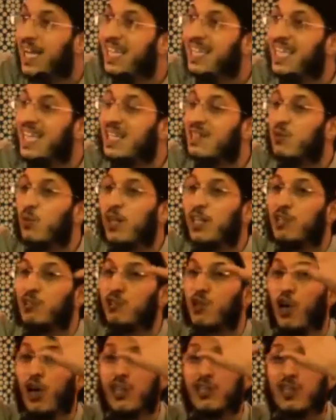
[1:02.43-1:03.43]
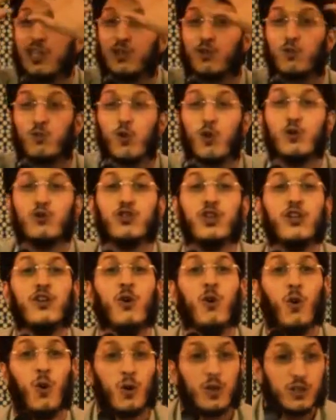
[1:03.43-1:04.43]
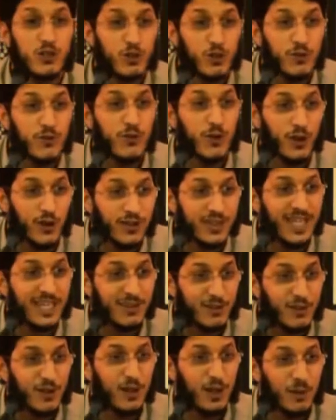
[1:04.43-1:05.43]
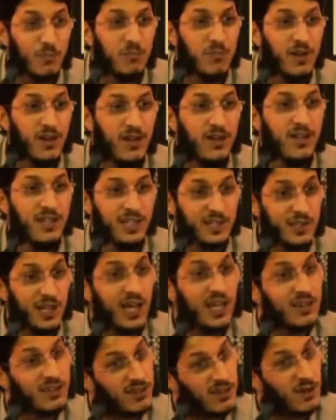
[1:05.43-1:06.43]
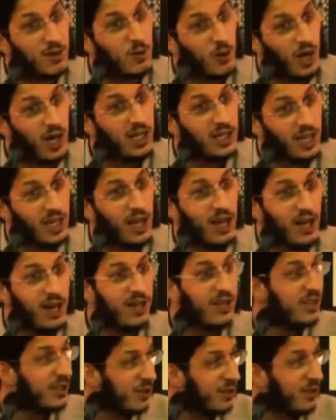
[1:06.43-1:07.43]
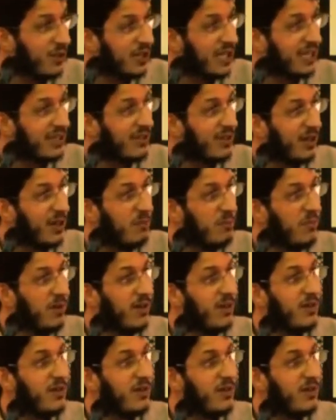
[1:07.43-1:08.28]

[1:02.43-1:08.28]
It is what is called the Trojan horse. You've heard that term? Hisan Tarwada. You know that term?